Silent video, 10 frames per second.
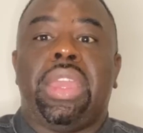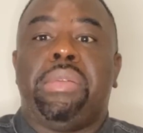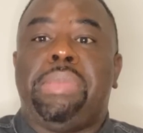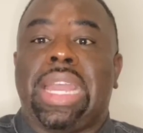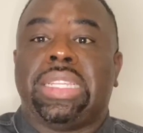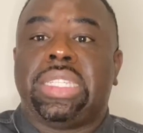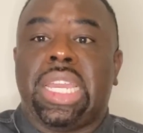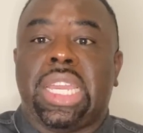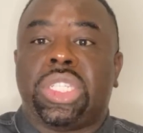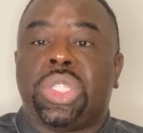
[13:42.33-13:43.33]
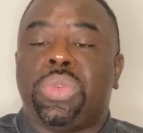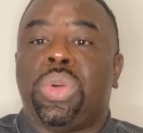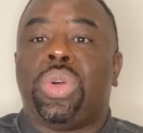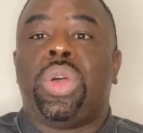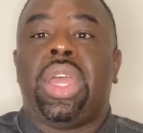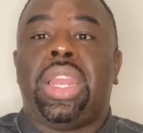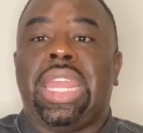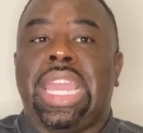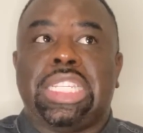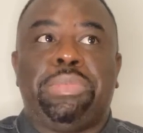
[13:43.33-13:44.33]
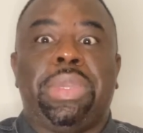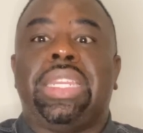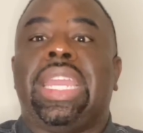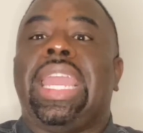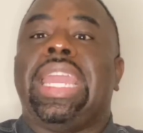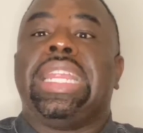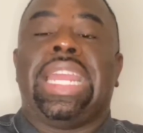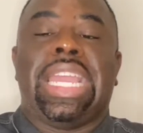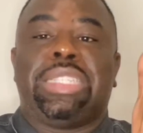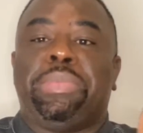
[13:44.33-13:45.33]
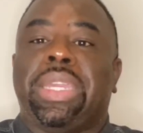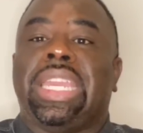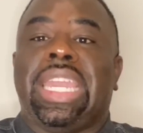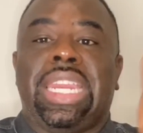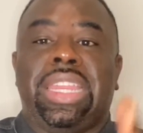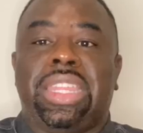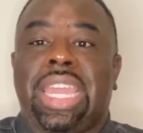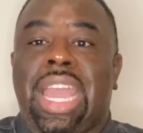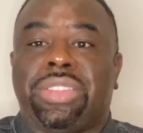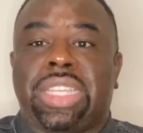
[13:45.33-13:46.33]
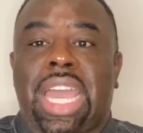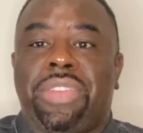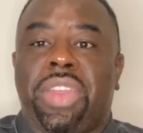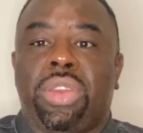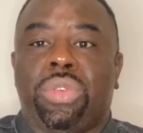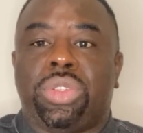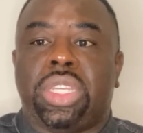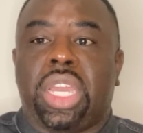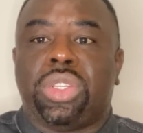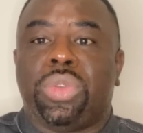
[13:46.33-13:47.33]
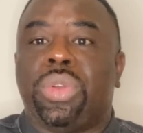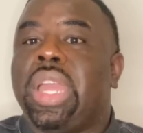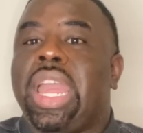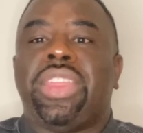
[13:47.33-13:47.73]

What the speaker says: bisexual, lesbian, anything outside of heterosexual,